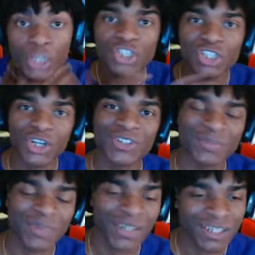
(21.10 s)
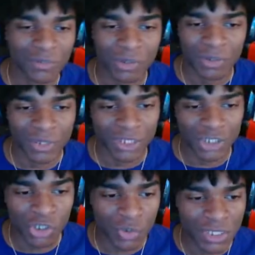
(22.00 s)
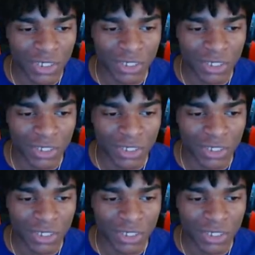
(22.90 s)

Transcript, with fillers: choked, man. Come on, man. Dude was getting